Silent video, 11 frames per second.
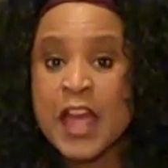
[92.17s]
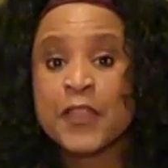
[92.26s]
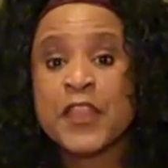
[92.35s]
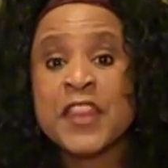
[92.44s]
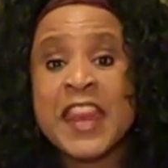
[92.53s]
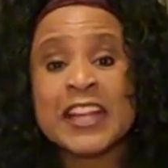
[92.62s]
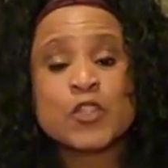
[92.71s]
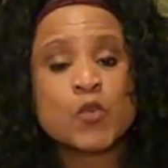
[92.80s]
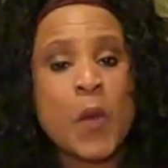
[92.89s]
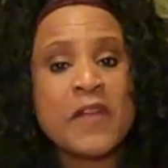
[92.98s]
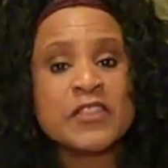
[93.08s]
The
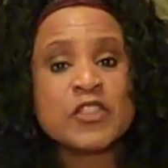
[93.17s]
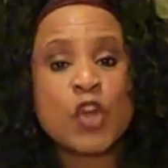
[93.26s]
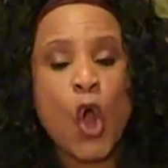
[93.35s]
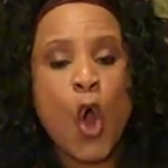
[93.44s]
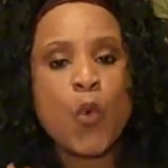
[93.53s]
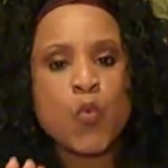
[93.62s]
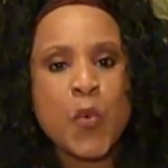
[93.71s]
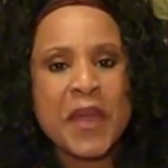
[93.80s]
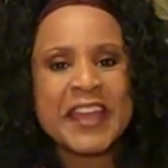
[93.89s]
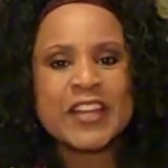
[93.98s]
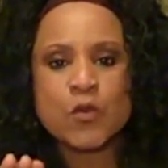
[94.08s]
next wave is called
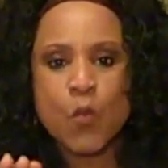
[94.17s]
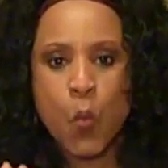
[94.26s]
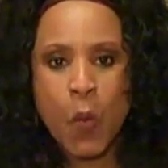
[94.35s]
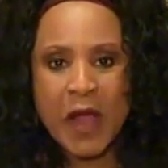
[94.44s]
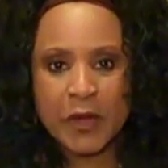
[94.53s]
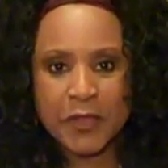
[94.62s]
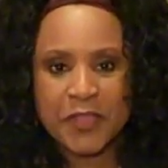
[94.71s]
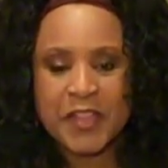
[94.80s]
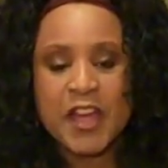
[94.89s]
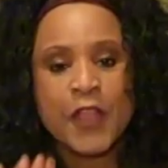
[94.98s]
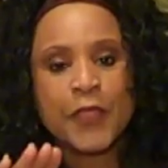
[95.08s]
Wicked
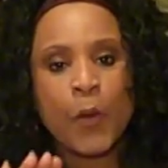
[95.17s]
Wealth,